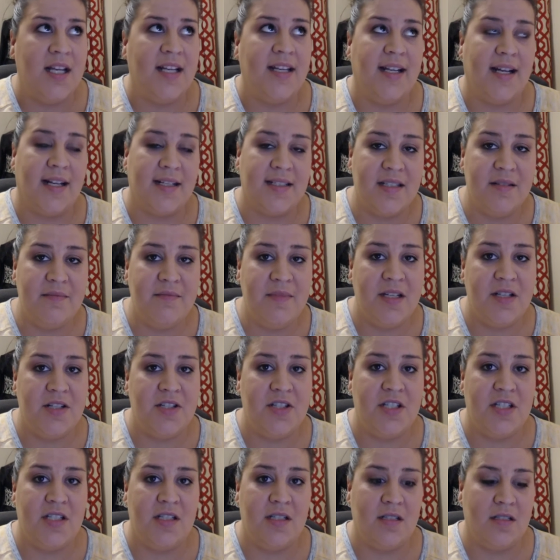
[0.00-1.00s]
Not to
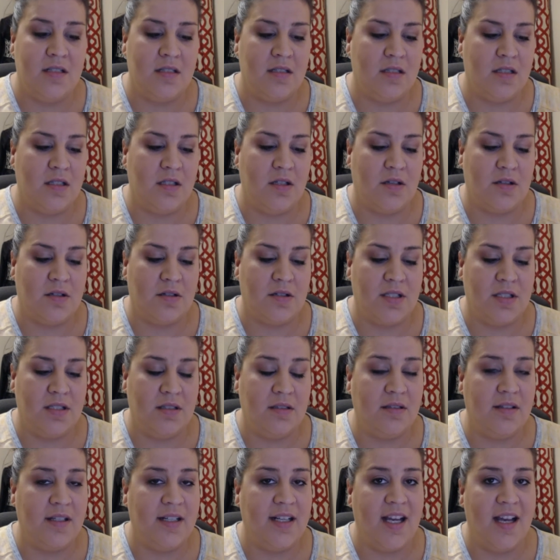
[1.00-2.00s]
mention you're
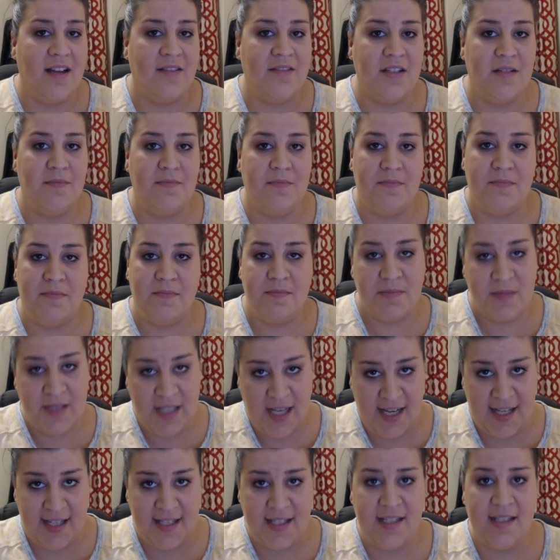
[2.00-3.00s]
still going to have to
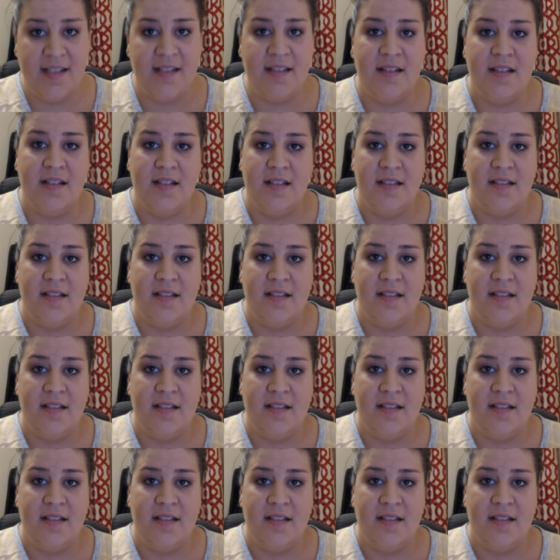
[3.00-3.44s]
diet